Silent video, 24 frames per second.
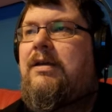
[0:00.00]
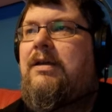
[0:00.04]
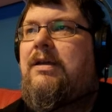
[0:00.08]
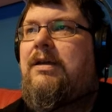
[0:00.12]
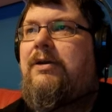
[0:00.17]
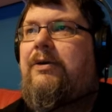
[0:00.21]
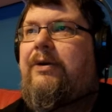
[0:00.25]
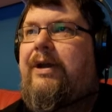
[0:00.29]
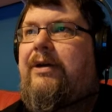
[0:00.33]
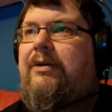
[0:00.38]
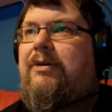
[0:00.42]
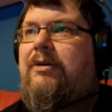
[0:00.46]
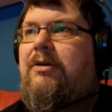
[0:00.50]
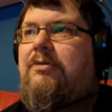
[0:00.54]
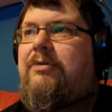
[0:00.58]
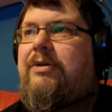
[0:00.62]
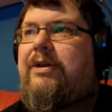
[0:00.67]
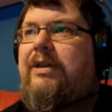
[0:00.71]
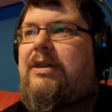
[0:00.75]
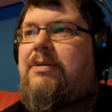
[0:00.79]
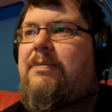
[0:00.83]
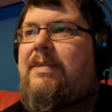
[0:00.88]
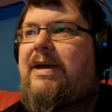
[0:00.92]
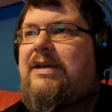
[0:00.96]
You're now
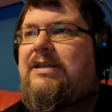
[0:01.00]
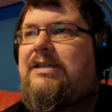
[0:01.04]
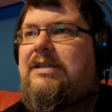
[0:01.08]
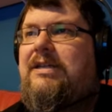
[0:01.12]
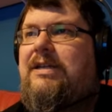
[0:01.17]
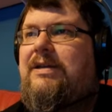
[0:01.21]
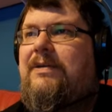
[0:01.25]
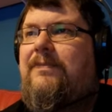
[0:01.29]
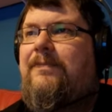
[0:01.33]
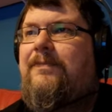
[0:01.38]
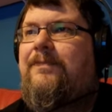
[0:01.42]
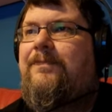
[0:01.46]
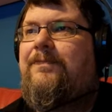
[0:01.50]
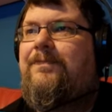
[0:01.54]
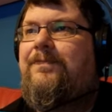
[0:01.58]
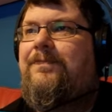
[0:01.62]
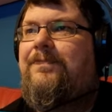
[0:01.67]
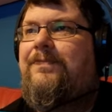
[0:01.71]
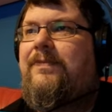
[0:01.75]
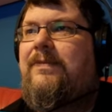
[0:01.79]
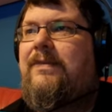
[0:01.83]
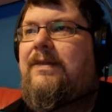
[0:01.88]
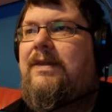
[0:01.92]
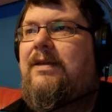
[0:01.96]
holding the magazine.
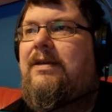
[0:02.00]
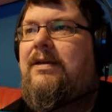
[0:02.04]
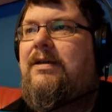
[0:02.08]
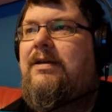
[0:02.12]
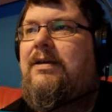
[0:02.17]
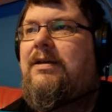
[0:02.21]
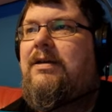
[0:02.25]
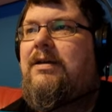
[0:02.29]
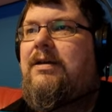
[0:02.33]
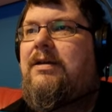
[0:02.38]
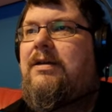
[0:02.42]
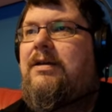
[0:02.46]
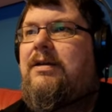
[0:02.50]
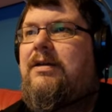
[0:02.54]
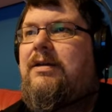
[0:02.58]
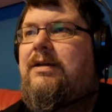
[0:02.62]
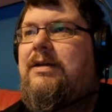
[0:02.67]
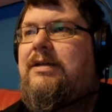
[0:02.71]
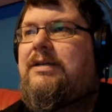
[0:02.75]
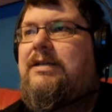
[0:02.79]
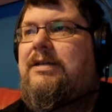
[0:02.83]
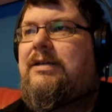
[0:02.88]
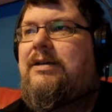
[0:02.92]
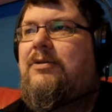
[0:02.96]

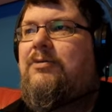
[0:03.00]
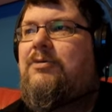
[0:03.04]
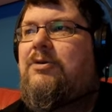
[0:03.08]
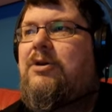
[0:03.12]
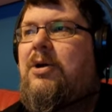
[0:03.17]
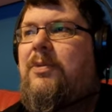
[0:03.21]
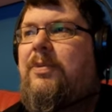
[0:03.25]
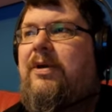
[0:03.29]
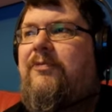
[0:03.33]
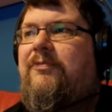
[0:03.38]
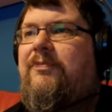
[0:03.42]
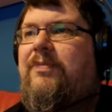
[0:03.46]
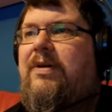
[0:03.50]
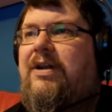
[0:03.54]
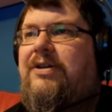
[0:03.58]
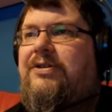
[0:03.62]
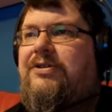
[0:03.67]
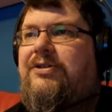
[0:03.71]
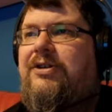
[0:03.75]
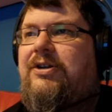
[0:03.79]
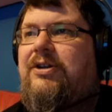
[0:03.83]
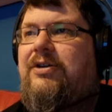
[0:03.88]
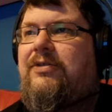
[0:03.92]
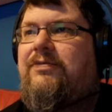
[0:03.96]
This is an old copy of
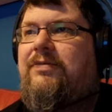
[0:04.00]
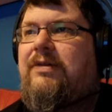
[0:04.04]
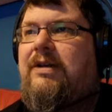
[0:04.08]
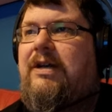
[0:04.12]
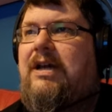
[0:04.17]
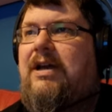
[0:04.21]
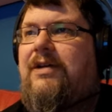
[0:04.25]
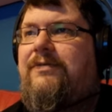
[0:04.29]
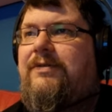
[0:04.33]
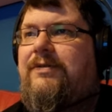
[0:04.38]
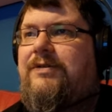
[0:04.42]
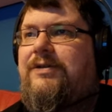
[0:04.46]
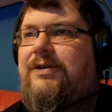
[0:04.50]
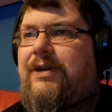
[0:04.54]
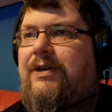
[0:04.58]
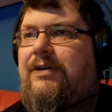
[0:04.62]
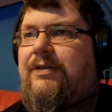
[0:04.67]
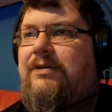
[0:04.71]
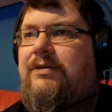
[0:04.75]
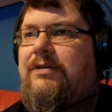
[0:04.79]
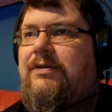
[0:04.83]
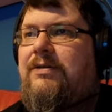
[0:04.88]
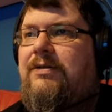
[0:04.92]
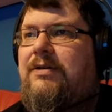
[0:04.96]
Punch, good for a laugh or two.
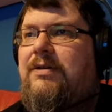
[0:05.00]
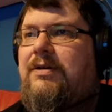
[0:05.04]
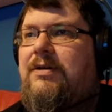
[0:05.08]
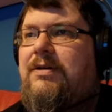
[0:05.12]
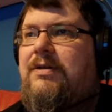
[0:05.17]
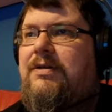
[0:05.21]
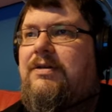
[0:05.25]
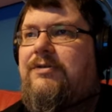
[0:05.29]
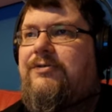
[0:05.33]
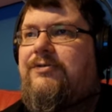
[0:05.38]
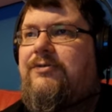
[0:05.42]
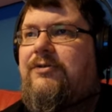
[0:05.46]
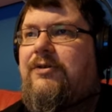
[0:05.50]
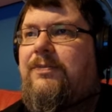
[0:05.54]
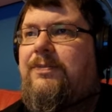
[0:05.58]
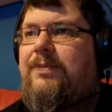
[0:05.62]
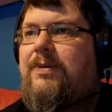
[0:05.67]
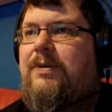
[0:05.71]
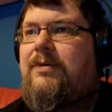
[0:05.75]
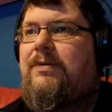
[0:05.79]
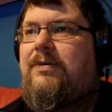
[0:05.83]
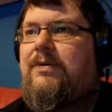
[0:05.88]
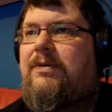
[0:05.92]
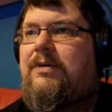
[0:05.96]
Drop
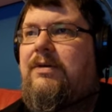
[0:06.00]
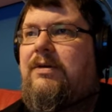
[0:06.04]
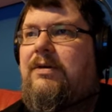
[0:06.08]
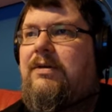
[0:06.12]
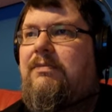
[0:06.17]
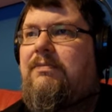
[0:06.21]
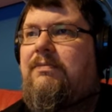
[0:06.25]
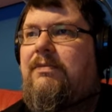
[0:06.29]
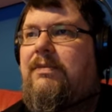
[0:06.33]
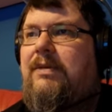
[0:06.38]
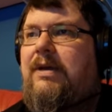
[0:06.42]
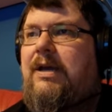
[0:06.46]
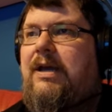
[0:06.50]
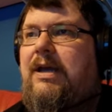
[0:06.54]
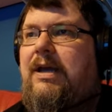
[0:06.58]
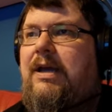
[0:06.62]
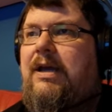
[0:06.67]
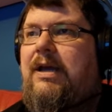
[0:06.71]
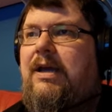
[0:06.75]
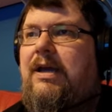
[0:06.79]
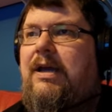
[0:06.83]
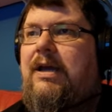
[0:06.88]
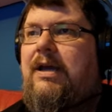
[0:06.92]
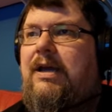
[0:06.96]

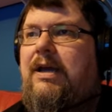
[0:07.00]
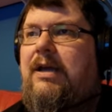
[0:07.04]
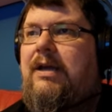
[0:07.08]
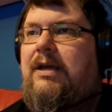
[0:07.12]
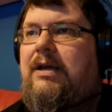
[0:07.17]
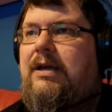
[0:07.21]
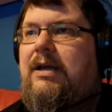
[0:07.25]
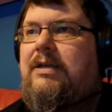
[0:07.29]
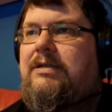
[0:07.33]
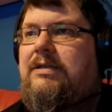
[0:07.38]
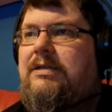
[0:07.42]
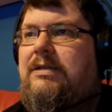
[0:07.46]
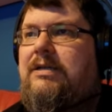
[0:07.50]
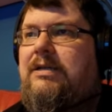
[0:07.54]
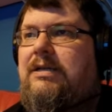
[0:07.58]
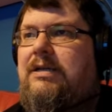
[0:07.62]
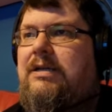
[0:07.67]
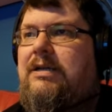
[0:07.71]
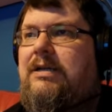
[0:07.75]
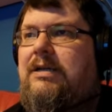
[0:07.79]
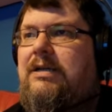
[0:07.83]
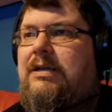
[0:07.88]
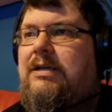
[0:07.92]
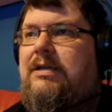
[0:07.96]

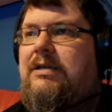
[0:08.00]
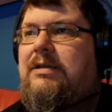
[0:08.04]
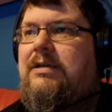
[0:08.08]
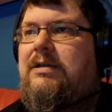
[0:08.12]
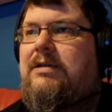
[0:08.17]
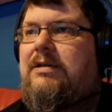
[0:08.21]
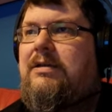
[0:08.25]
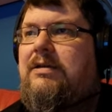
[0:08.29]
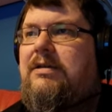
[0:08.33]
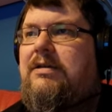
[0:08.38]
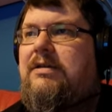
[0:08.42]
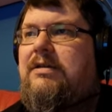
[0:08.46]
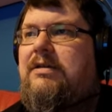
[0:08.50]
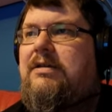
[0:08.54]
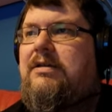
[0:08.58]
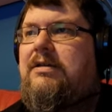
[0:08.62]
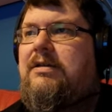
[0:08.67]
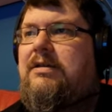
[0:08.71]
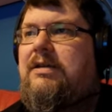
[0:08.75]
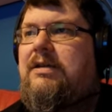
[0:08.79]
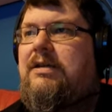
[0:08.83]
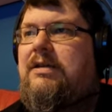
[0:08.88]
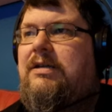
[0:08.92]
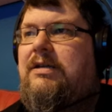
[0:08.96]
magazine
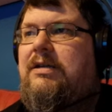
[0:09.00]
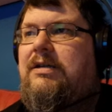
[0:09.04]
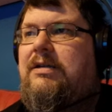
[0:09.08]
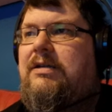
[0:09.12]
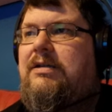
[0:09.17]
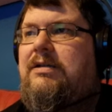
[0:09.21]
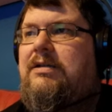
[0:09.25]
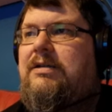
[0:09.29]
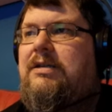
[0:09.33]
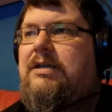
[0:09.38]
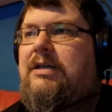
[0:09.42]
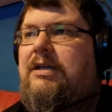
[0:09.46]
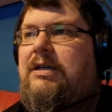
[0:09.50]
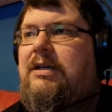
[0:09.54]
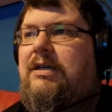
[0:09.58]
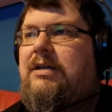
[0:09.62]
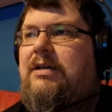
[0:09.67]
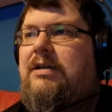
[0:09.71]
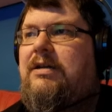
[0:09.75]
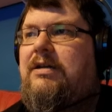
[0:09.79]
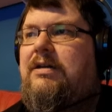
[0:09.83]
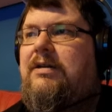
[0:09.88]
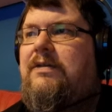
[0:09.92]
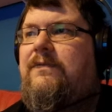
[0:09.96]
and
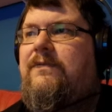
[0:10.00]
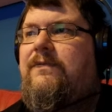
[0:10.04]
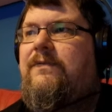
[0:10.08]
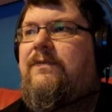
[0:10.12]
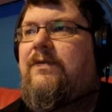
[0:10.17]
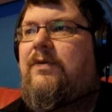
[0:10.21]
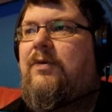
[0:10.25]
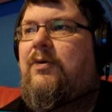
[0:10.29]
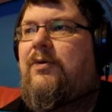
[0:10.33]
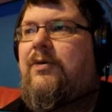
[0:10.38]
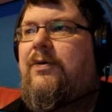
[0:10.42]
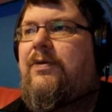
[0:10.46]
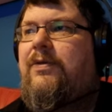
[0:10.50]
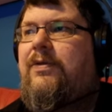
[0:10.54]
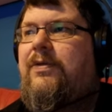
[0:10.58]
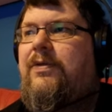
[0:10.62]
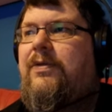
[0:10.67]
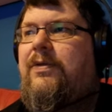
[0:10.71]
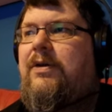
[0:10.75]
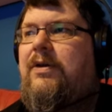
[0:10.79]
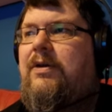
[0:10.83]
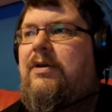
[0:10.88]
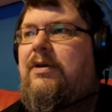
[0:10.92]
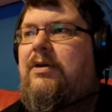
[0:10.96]
take
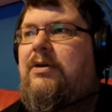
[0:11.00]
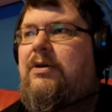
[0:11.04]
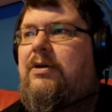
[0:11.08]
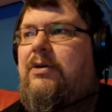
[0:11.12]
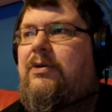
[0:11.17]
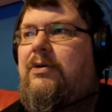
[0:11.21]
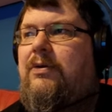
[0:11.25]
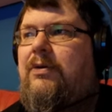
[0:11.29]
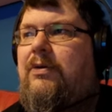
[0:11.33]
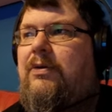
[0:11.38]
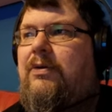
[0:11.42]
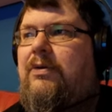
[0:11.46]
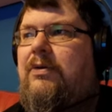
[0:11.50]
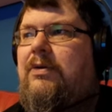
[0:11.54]
fourth clue.